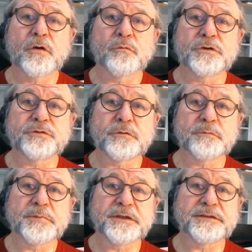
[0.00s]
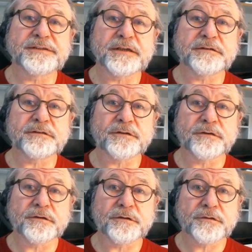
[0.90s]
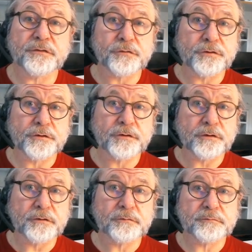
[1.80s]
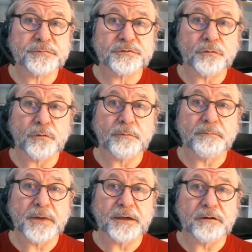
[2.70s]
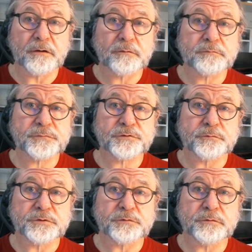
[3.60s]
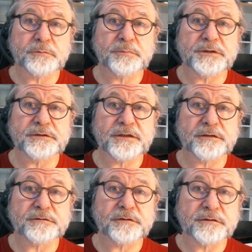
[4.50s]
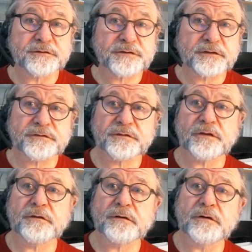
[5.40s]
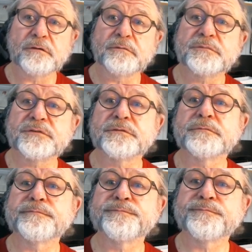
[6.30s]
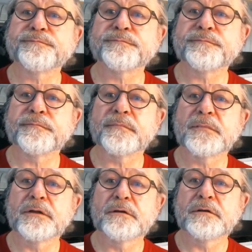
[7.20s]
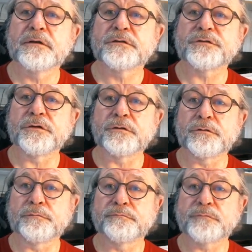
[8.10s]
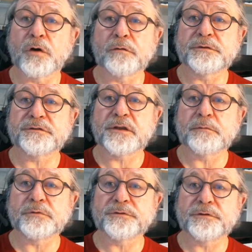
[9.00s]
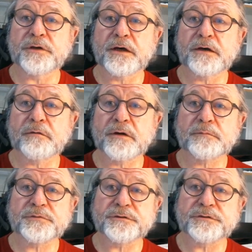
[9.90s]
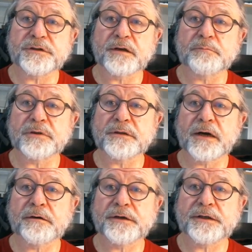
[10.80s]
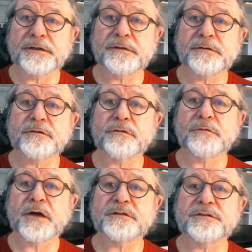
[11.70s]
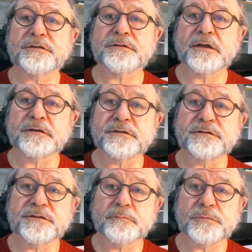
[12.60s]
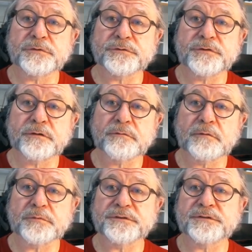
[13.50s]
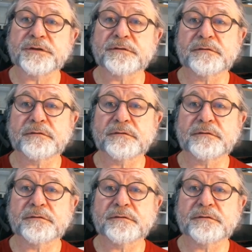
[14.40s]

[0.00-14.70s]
which would be 10 to the 3rd ohms, or megohms, which would be 10 to the 6th ohms. So always label your diagrams. You should have polarity, direction, and the symbols that represent